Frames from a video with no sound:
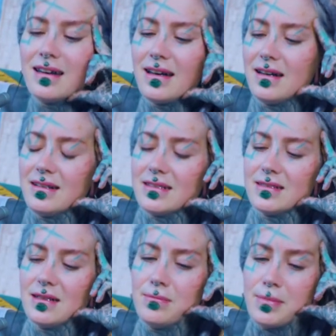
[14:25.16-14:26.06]
at
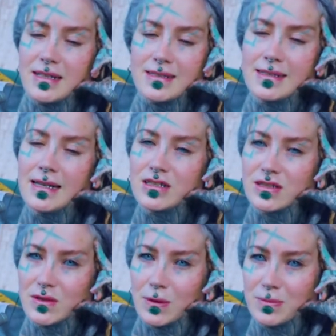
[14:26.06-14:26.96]
this bus
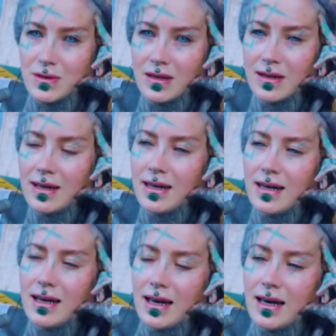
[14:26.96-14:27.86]
stop,
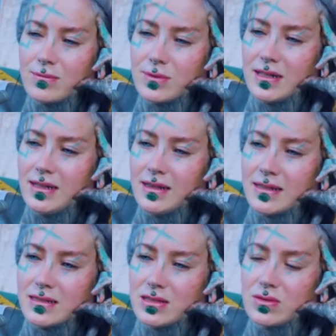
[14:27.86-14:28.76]
and we eat
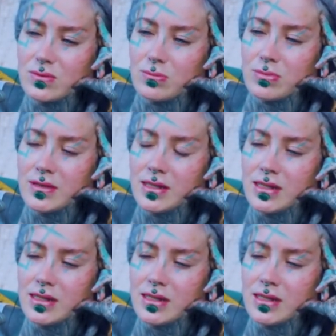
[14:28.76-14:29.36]
this soup.